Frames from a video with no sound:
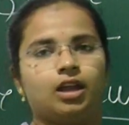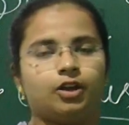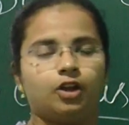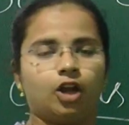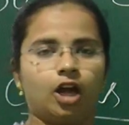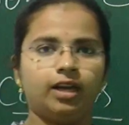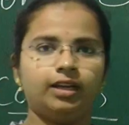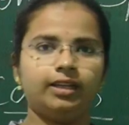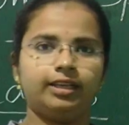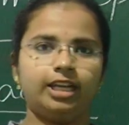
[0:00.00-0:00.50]

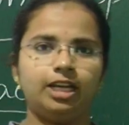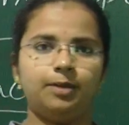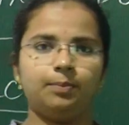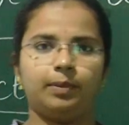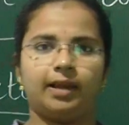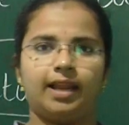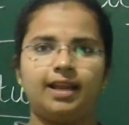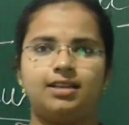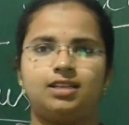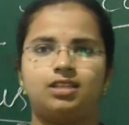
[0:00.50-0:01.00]
Non-green
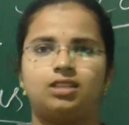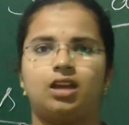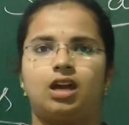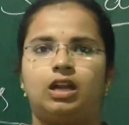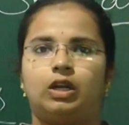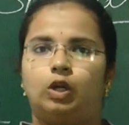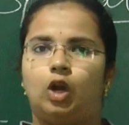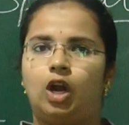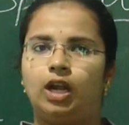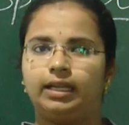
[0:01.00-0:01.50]
plants
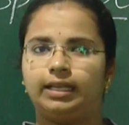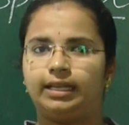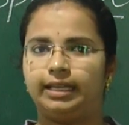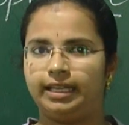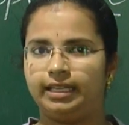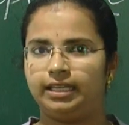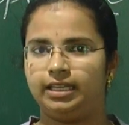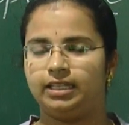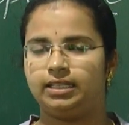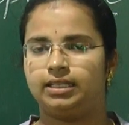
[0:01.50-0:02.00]
are not
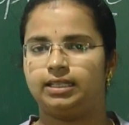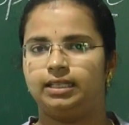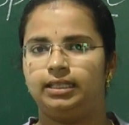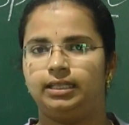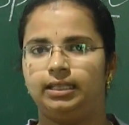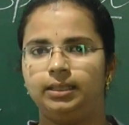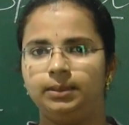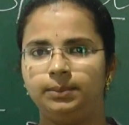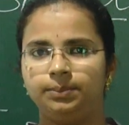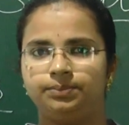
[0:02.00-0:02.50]
green in
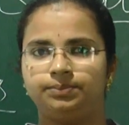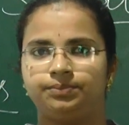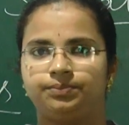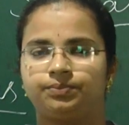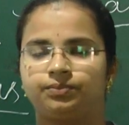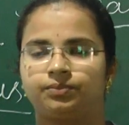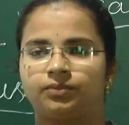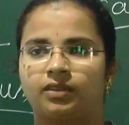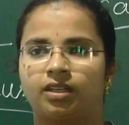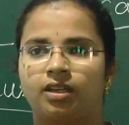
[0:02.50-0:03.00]
color,
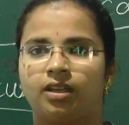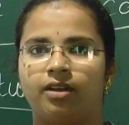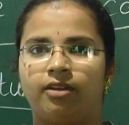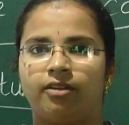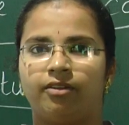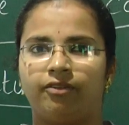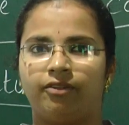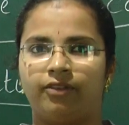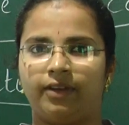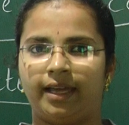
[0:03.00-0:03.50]

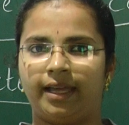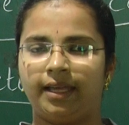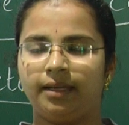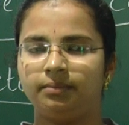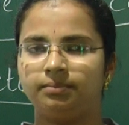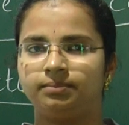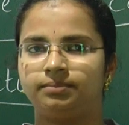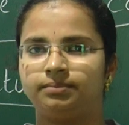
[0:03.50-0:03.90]
where